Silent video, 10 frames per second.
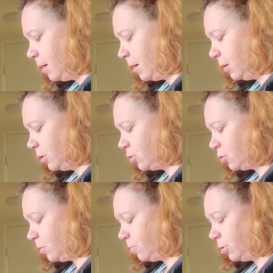and you
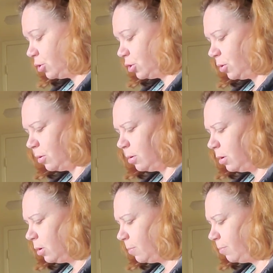put your
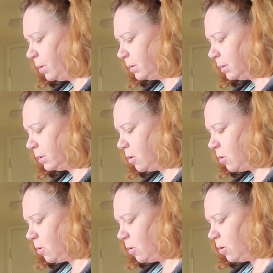business
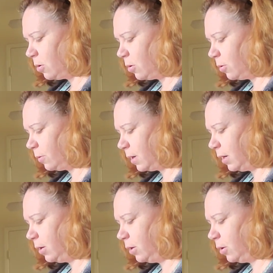card or
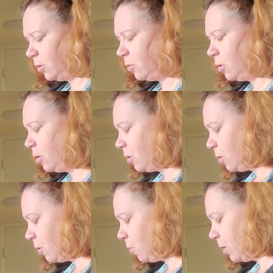thank you
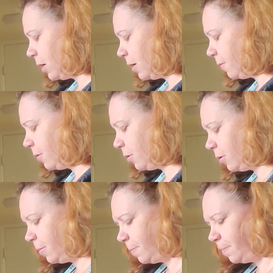or whatever,
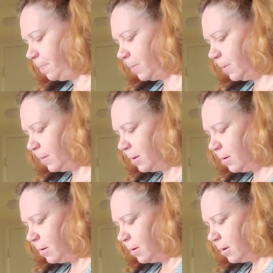
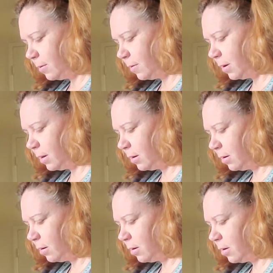and
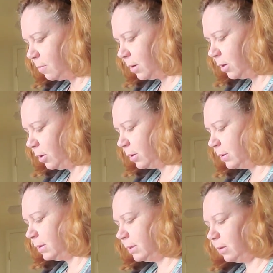then you can
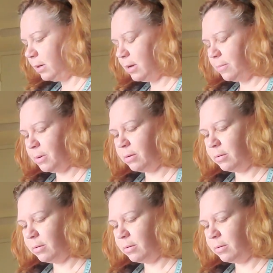seal it up.